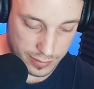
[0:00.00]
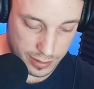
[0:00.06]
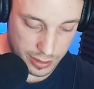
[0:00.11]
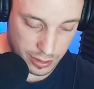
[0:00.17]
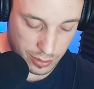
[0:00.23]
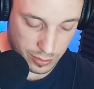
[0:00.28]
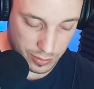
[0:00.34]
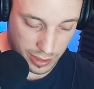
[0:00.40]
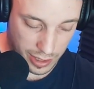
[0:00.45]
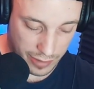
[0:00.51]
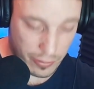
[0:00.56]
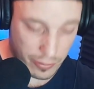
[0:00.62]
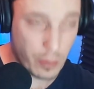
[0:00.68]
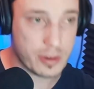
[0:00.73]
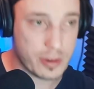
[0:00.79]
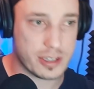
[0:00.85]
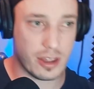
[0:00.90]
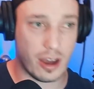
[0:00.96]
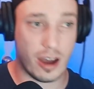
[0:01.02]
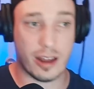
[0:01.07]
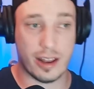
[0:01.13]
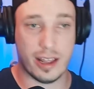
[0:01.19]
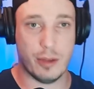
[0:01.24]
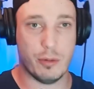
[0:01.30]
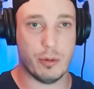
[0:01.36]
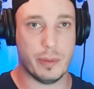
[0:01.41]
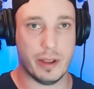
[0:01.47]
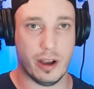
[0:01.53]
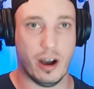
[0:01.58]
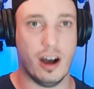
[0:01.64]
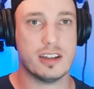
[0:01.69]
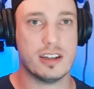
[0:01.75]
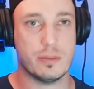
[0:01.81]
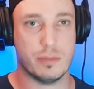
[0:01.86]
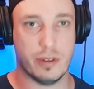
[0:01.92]
I've always thought it would be
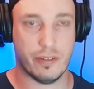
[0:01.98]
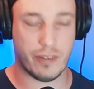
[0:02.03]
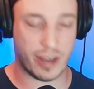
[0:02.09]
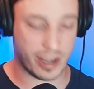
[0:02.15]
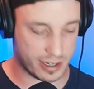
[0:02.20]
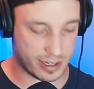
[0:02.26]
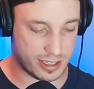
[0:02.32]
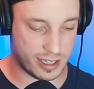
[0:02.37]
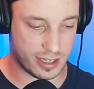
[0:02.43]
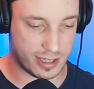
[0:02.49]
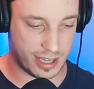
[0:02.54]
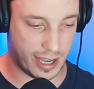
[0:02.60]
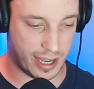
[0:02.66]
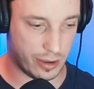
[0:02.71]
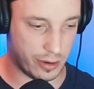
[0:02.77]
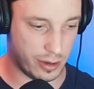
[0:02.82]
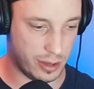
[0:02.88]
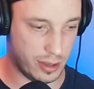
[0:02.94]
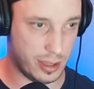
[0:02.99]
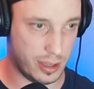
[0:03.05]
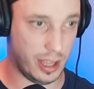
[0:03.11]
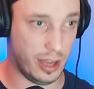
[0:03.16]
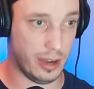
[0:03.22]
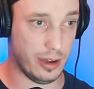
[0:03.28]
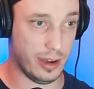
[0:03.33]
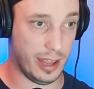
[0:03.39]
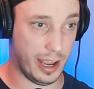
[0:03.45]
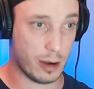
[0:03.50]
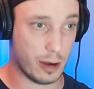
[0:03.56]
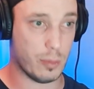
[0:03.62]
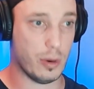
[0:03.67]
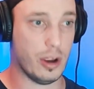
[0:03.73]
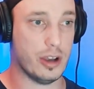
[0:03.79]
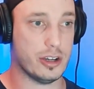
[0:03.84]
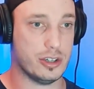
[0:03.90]
awesome if I could sit down and
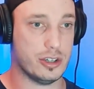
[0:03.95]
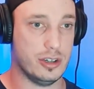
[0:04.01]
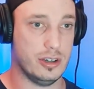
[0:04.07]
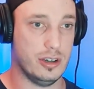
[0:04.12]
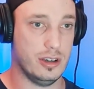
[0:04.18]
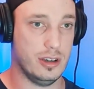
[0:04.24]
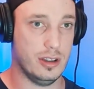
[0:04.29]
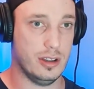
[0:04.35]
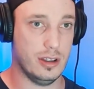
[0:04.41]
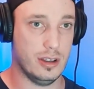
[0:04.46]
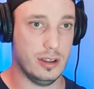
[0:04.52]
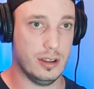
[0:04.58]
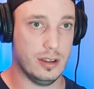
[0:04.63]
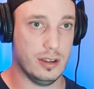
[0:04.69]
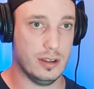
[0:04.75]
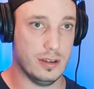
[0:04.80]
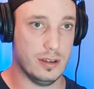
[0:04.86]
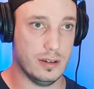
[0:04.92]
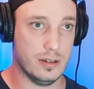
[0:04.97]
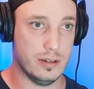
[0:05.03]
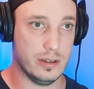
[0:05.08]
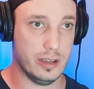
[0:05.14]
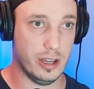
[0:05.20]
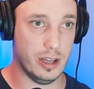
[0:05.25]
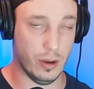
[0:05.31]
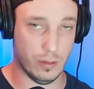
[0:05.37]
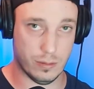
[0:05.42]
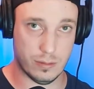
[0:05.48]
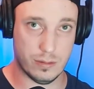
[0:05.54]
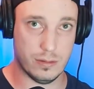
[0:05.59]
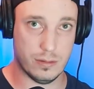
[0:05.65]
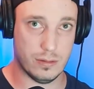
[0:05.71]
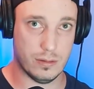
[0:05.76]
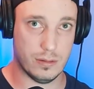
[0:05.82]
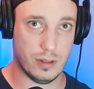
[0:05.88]
airbrush,
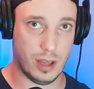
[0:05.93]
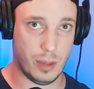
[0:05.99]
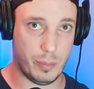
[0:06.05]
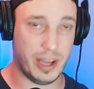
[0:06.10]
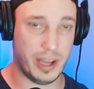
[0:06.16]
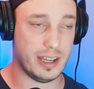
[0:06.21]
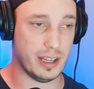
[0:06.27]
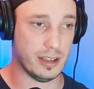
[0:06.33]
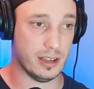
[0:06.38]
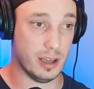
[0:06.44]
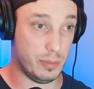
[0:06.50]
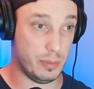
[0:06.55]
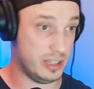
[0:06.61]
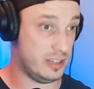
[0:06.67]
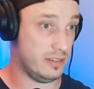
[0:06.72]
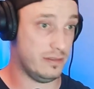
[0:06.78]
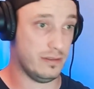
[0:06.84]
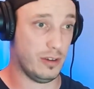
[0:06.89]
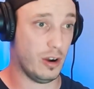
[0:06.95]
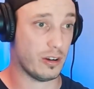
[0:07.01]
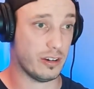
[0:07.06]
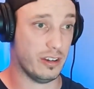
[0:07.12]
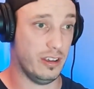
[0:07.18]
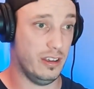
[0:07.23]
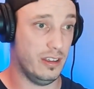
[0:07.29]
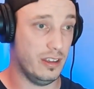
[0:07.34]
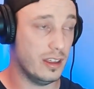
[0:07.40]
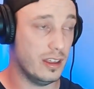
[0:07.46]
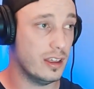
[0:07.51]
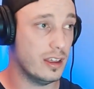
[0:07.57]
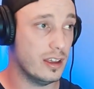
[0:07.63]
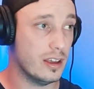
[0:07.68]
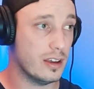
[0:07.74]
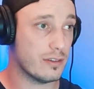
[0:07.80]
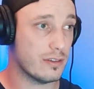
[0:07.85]
a painting, a piece of art
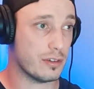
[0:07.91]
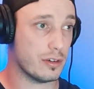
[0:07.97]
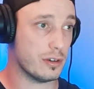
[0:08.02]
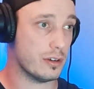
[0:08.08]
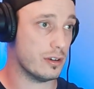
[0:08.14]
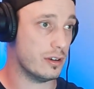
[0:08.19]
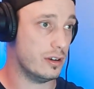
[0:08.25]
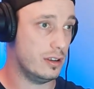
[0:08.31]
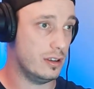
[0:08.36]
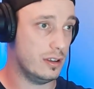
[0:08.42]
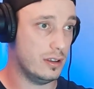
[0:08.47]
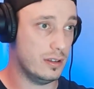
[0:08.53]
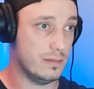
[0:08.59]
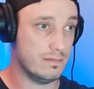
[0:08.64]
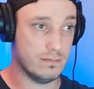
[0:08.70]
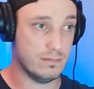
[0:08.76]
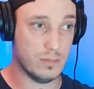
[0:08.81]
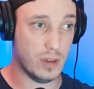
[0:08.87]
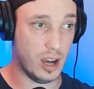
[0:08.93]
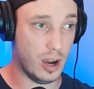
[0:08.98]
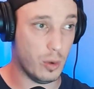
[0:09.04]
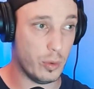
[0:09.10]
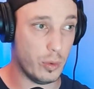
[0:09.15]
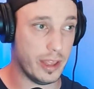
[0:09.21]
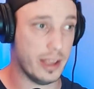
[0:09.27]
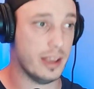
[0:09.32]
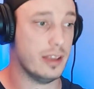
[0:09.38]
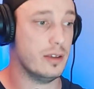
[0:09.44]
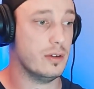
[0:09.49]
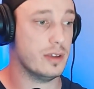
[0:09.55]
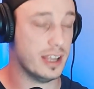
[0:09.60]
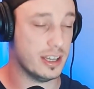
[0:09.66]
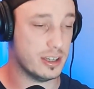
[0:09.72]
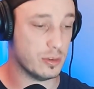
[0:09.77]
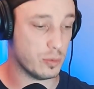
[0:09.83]
for a week,
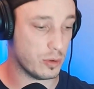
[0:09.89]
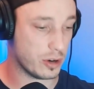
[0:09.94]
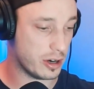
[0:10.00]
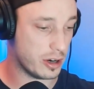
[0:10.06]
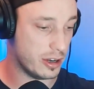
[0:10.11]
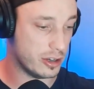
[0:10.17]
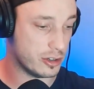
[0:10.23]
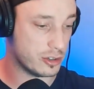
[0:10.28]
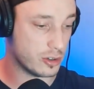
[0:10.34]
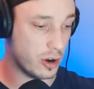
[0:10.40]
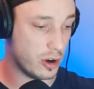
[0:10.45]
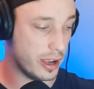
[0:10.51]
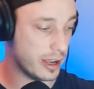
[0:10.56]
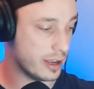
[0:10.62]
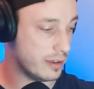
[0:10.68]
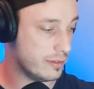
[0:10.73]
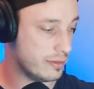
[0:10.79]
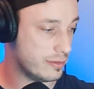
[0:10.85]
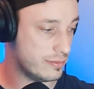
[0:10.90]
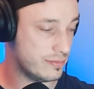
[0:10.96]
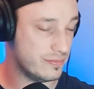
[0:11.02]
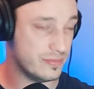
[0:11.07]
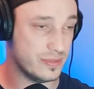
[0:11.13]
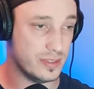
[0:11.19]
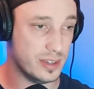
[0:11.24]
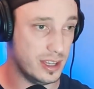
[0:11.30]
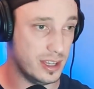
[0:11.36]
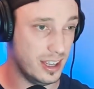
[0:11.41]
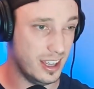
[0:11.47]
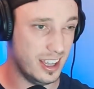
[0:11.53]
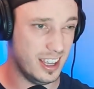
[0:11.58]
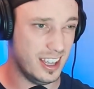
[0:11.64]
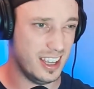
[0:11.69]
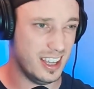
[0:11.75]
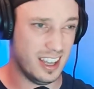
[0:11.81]
get to work on a drawing of
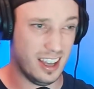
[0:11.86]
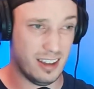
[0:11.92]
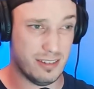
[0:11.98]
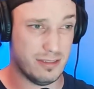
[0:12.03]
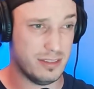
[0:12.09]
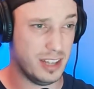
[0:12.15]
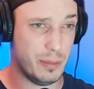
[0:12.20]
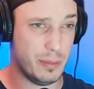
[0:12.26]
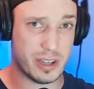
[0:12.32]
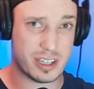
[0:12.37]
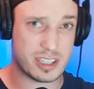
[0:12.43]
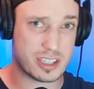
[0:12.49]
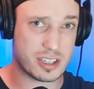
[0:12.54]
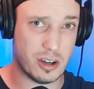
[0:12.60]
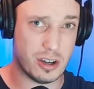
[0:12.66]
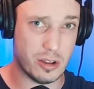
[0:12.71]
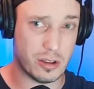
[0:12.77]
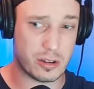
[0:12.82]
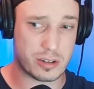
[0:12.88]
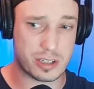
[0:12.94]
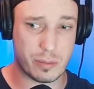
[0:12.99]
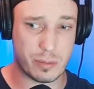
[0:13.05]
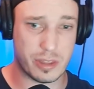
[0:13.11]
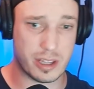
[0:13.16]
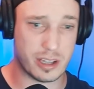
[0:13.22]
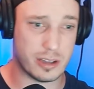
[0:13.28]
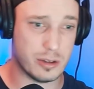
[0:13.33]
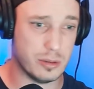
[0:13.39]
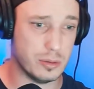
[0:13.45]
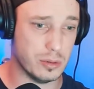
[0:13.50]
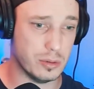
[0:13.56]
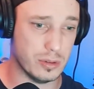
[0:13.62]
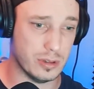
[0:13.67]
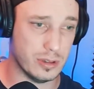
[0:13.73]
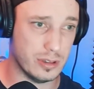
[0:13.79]
a flaming skull or something
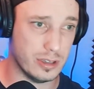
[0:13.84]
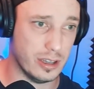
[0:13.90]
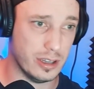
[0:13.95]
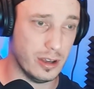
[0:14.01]
cool,